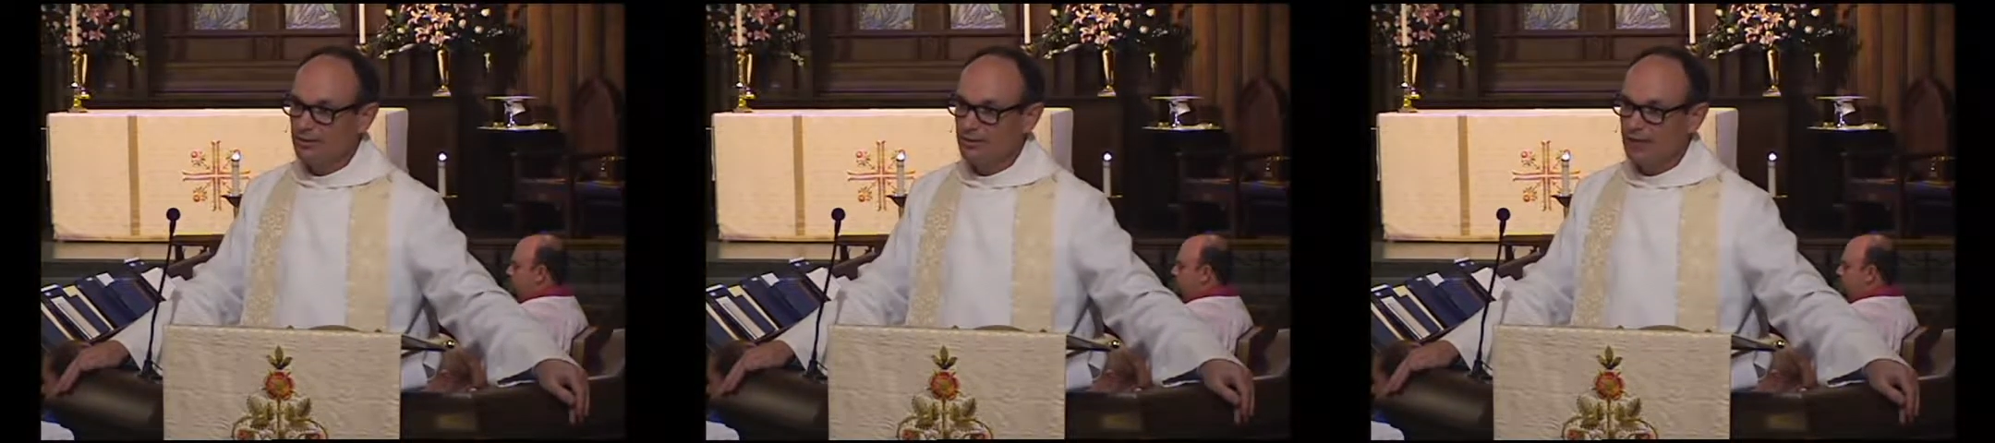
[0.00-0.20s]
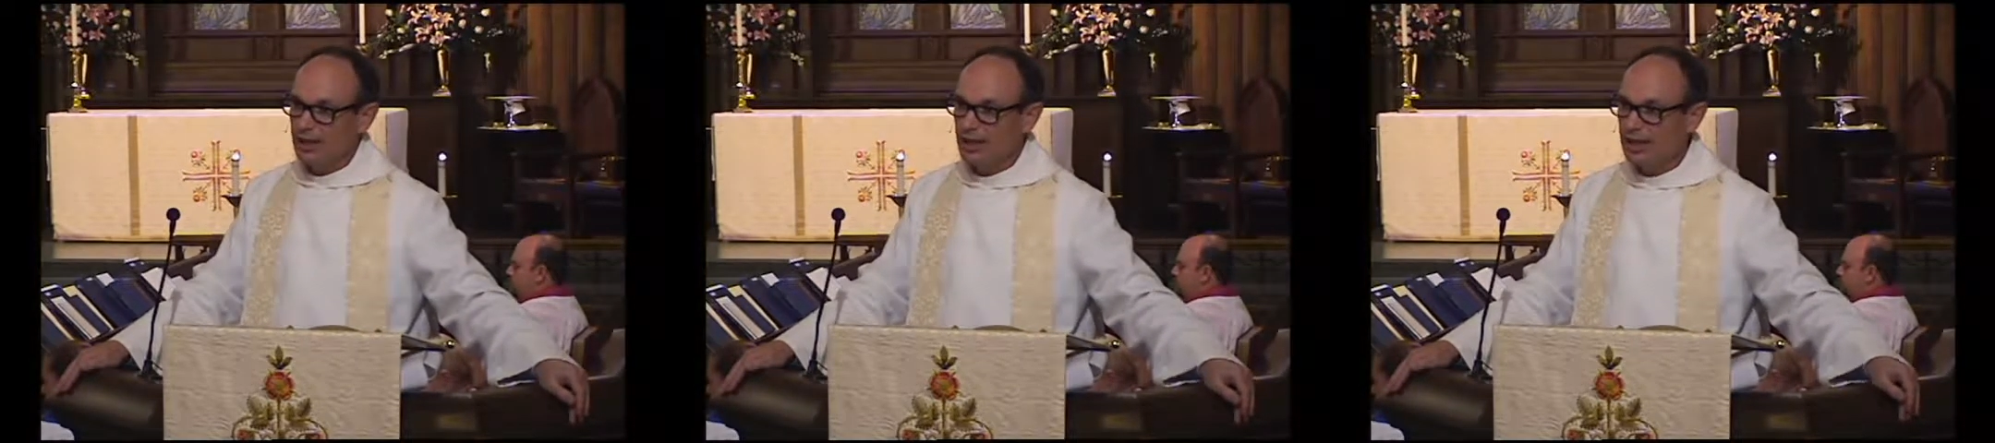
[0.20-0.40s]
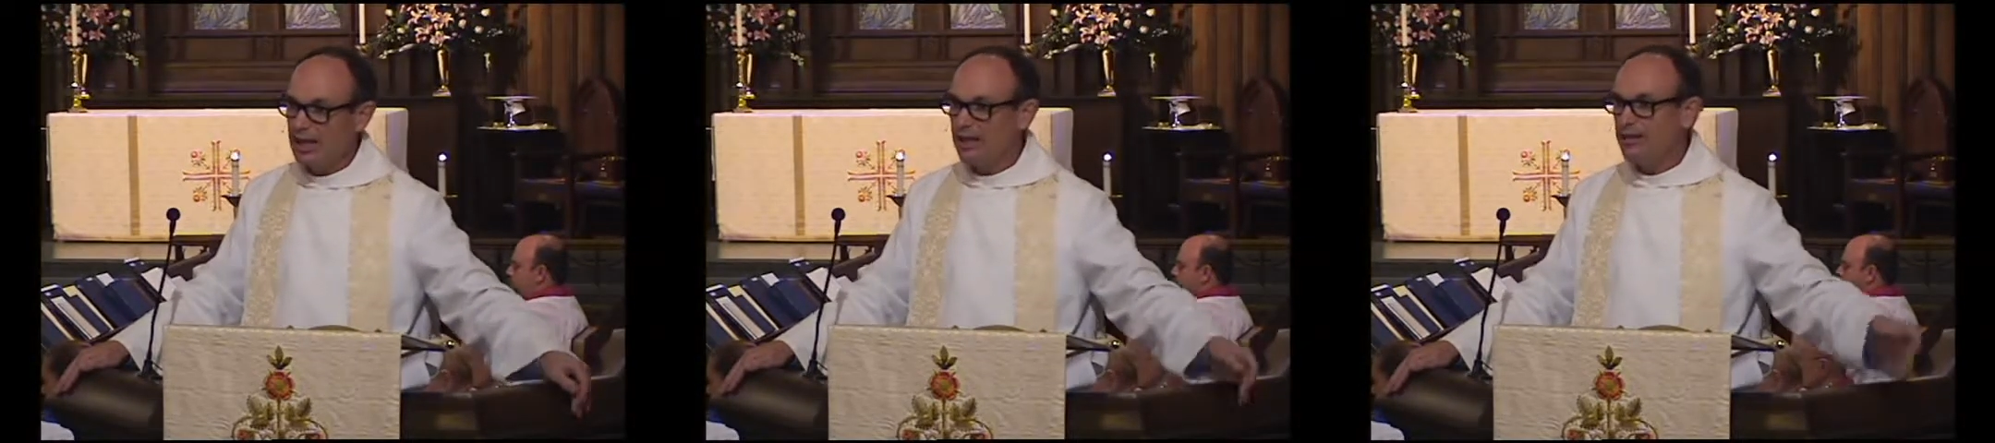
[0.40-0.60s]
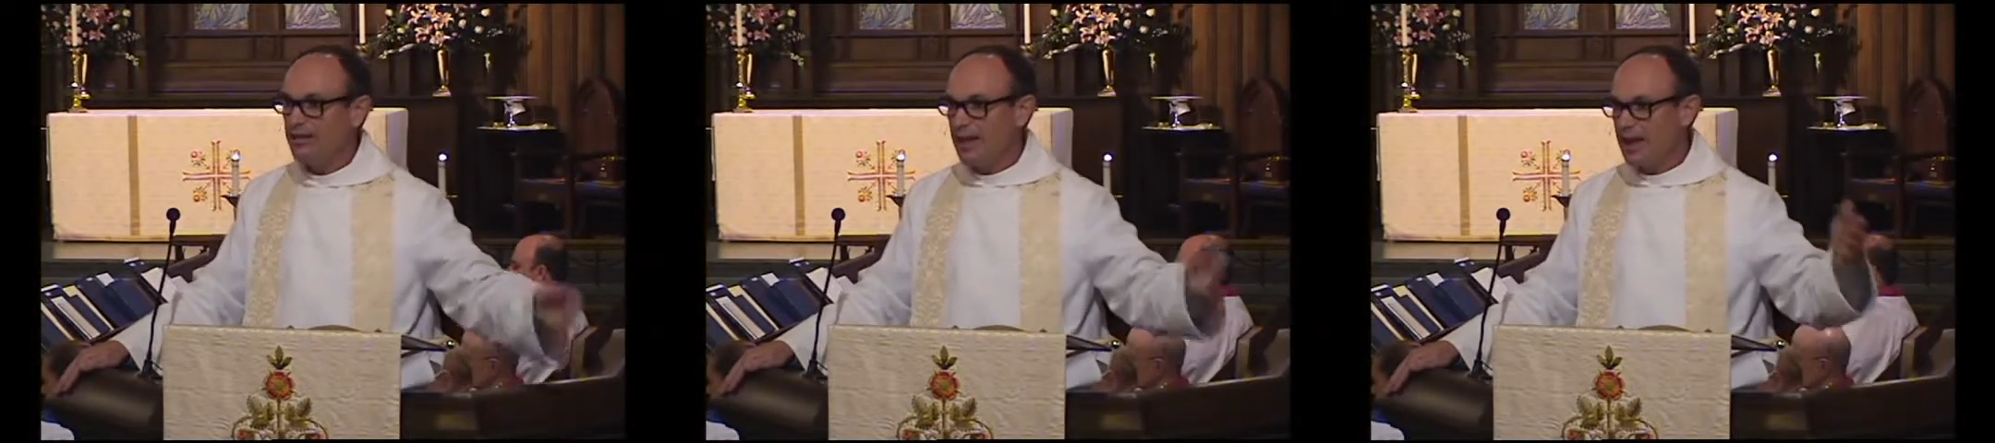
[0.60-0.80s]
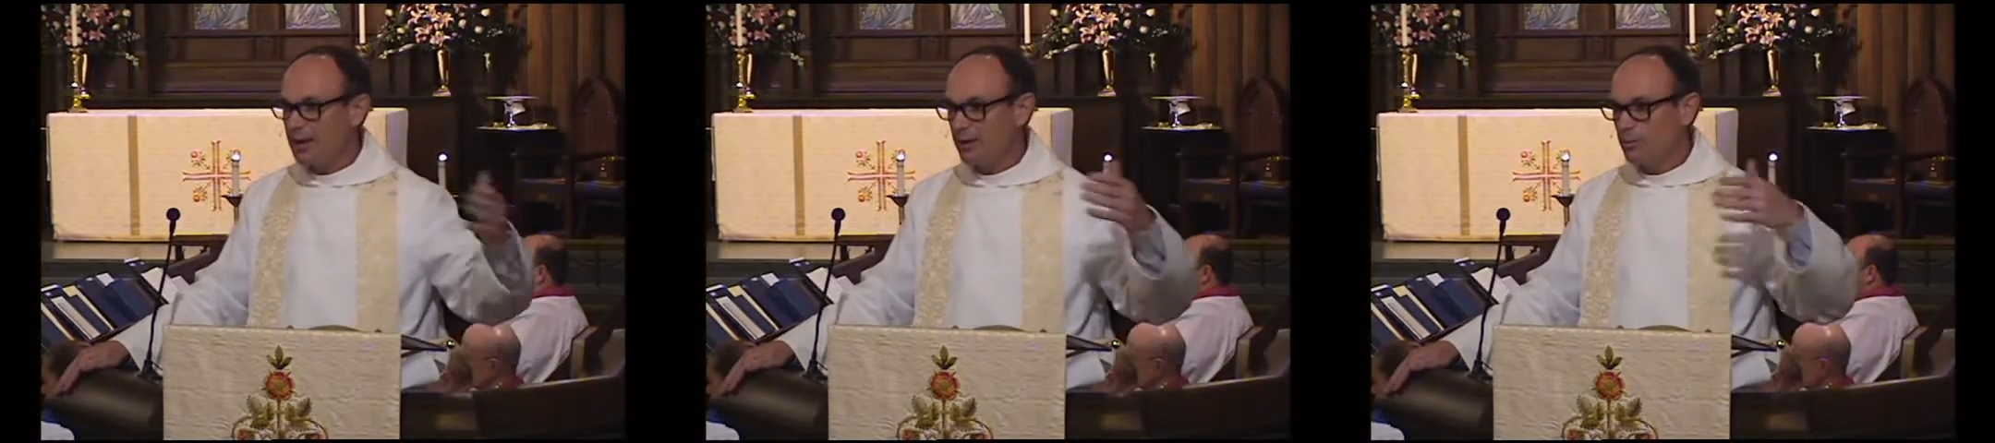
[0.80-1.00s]
And in
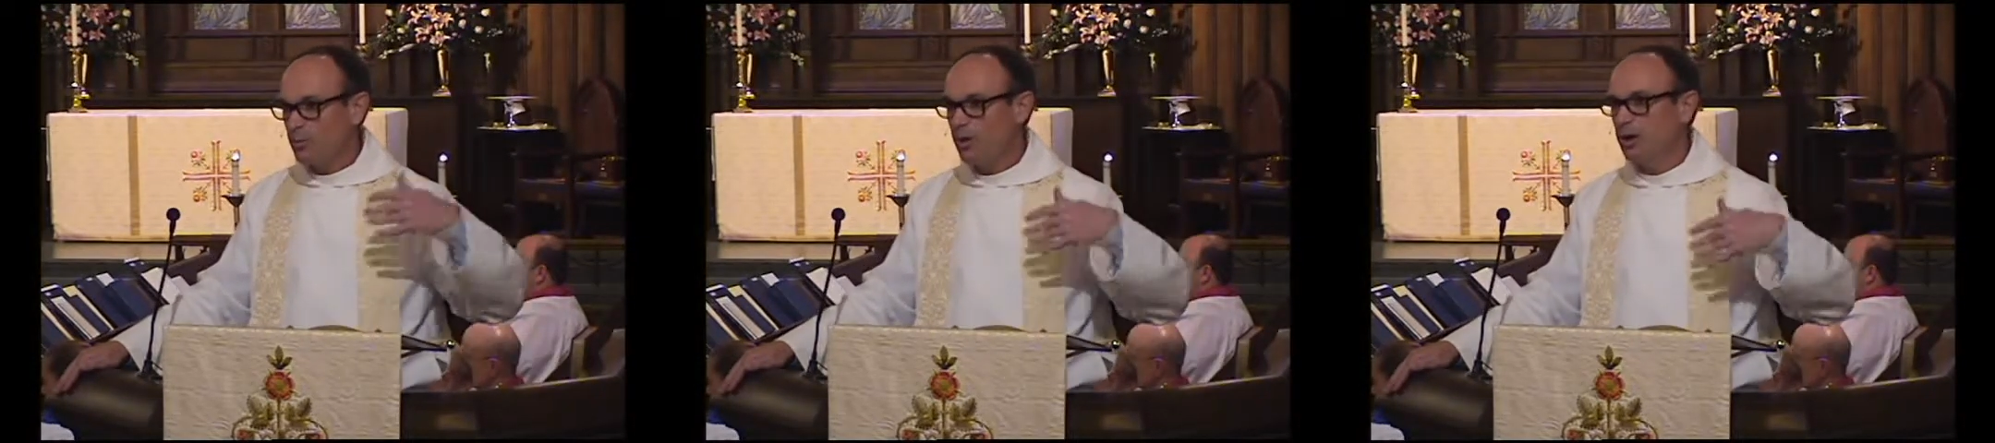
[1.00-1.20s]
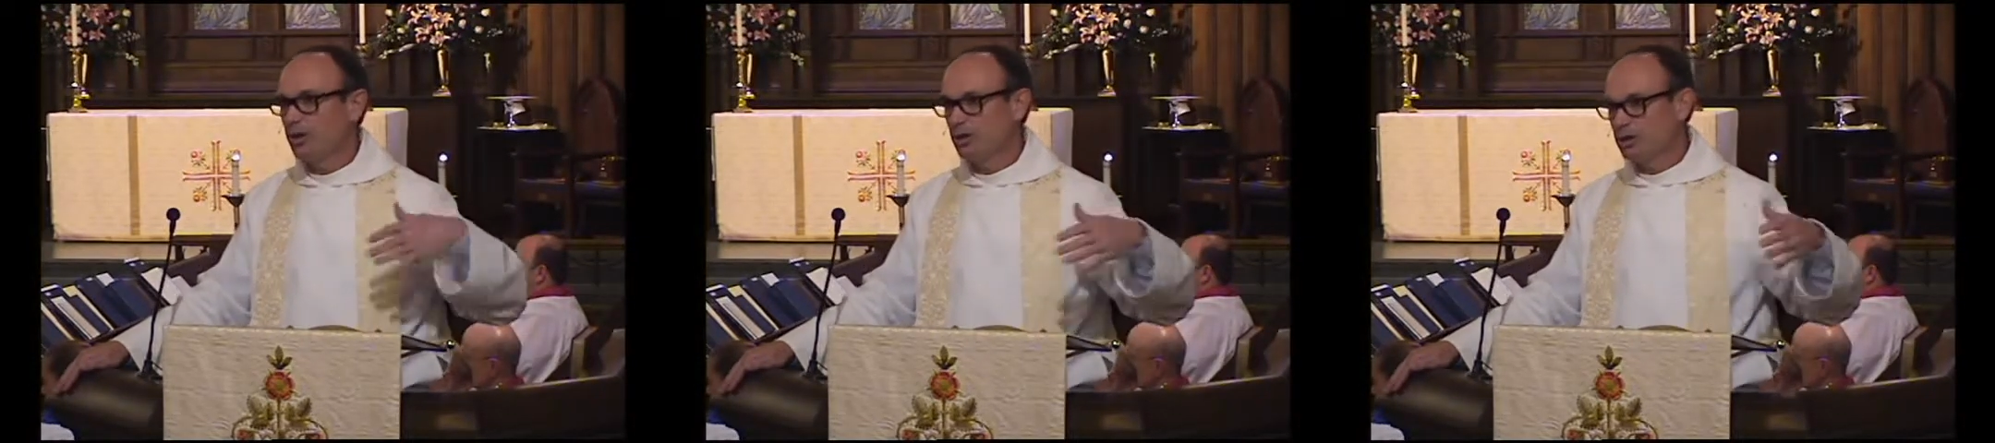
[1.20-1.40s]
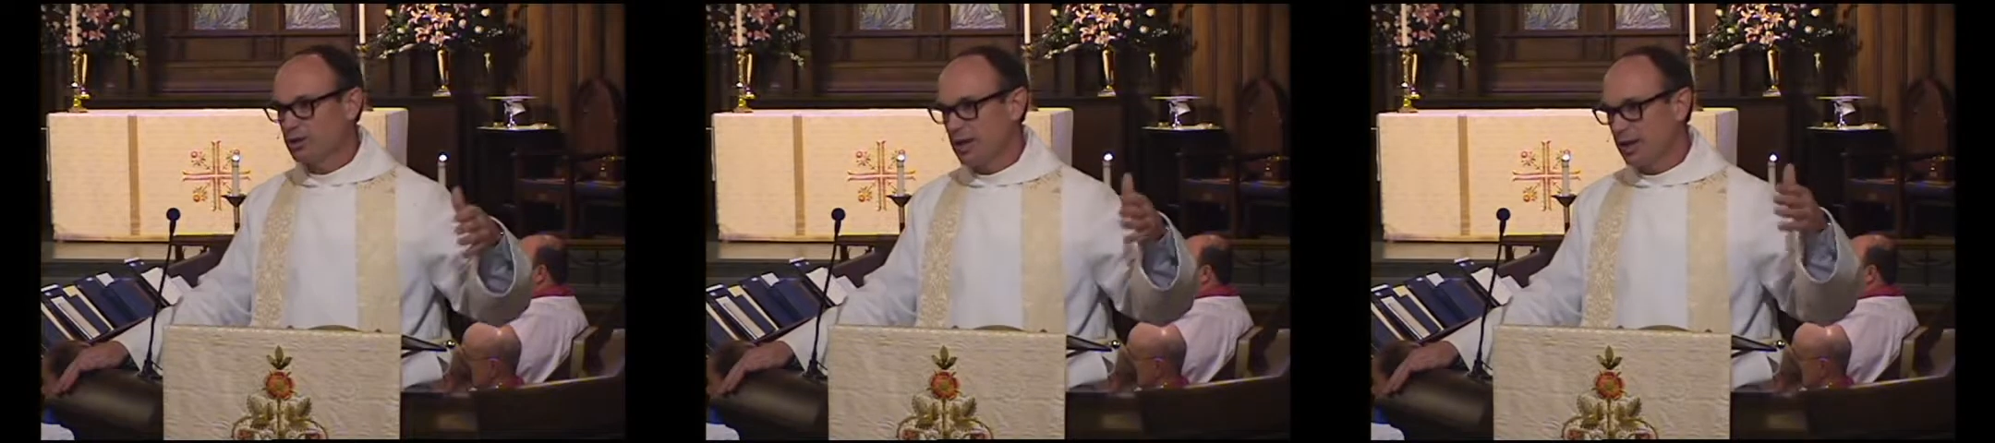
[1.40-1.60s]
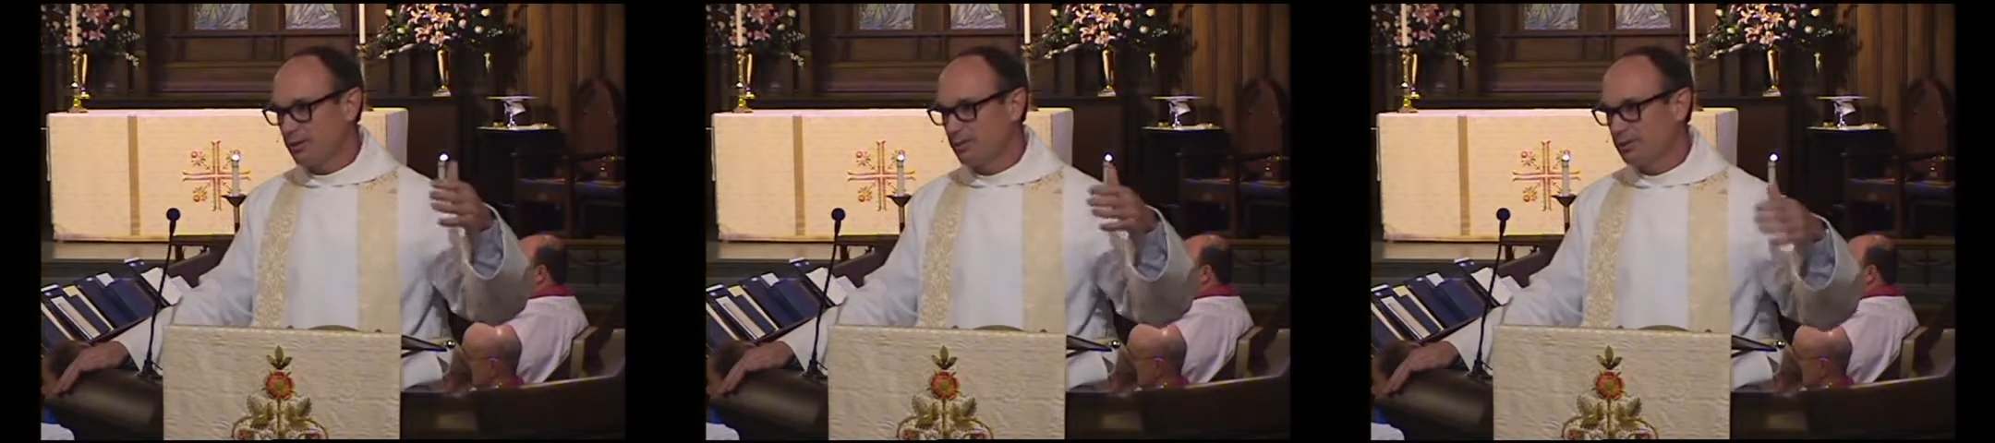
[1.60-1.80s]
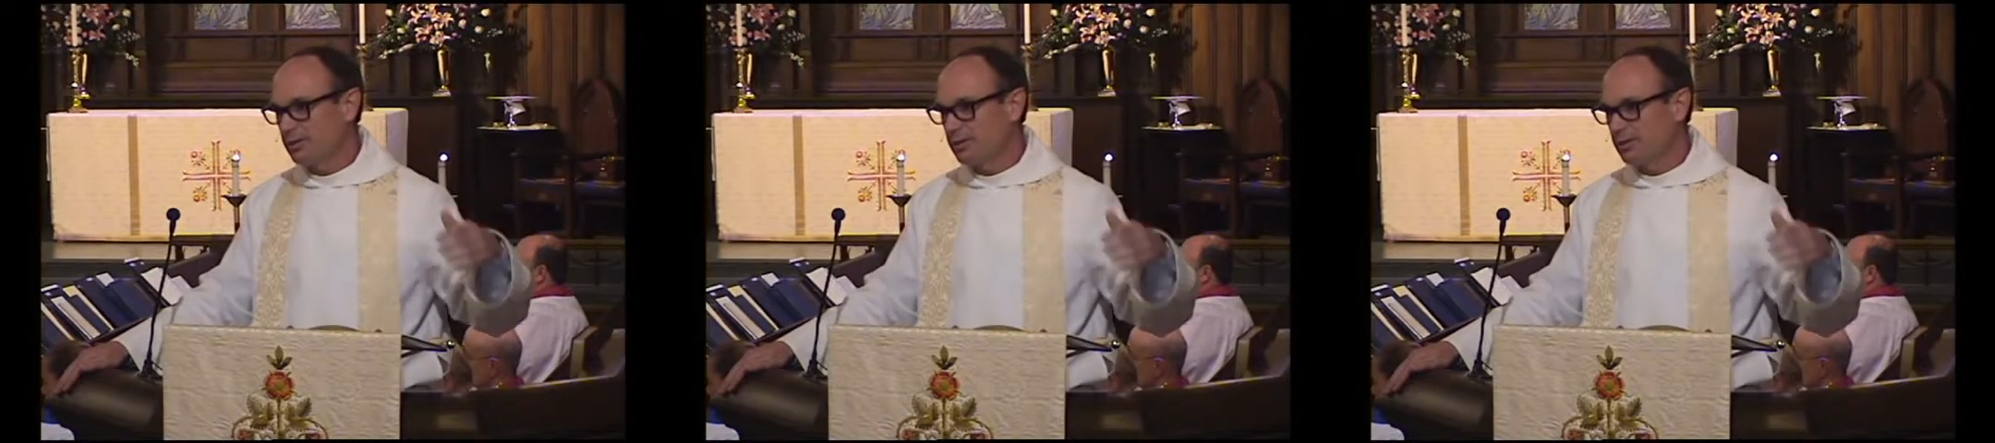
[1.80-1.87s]
that, we are shaped.